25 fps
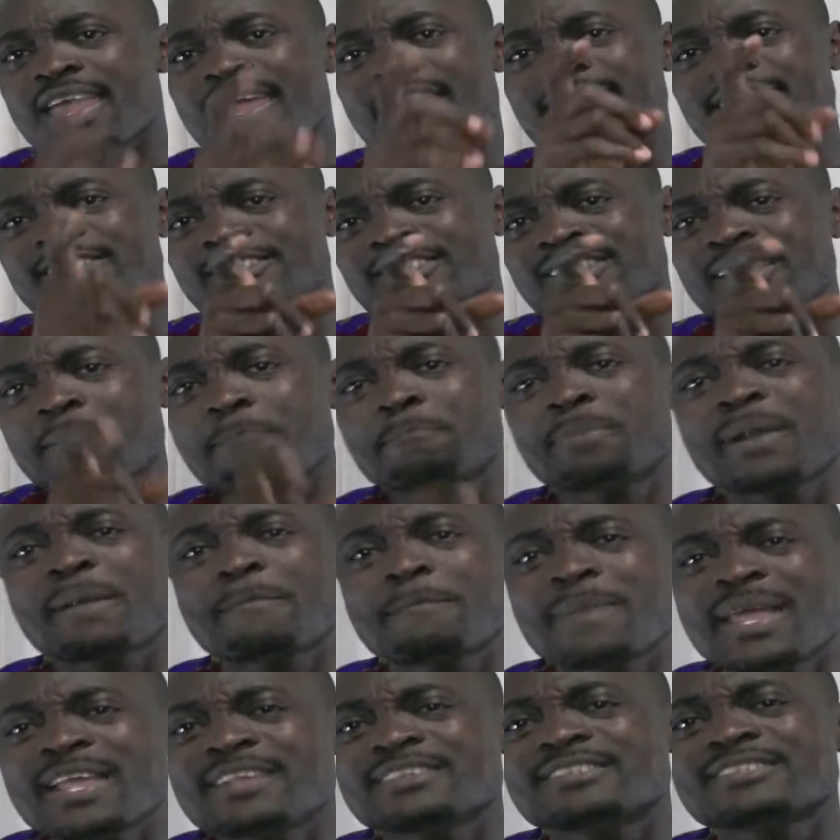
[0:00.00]
it simply
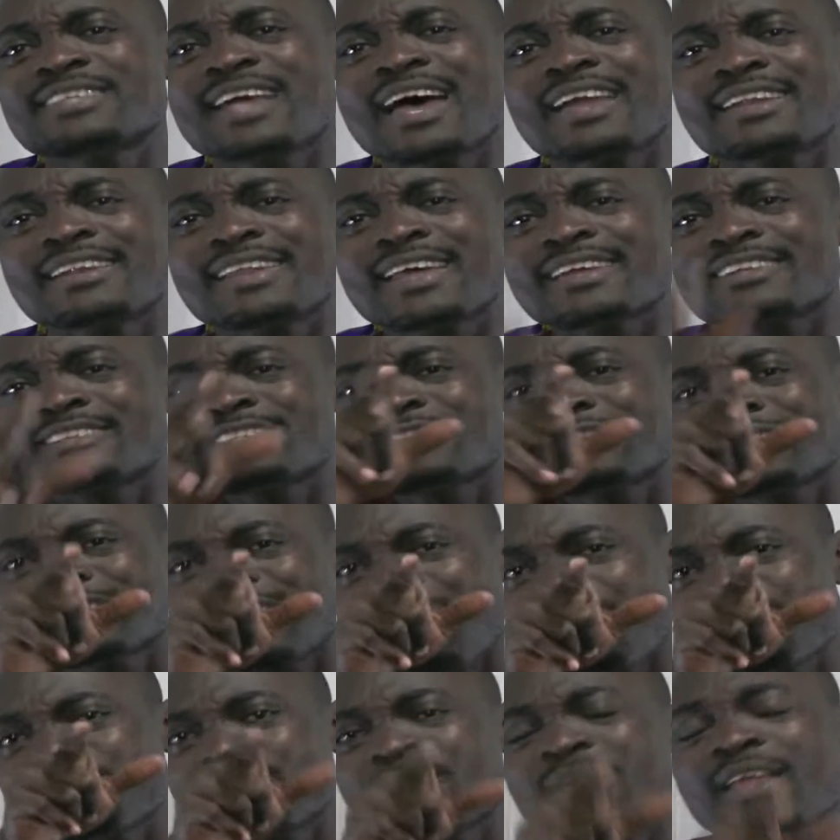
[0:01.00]
means that there's
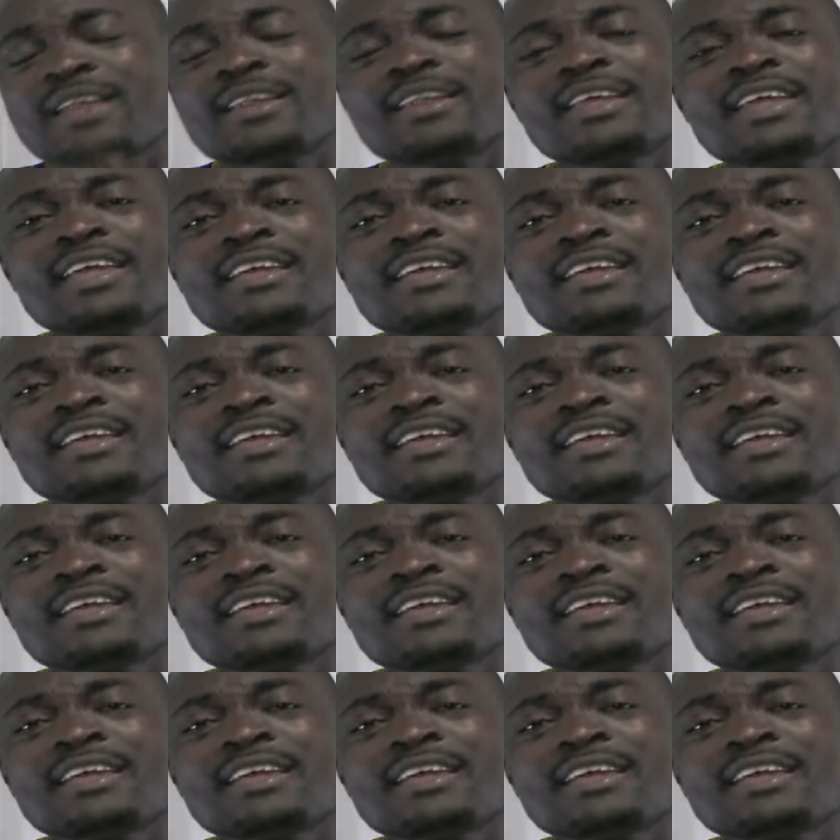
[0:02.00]
something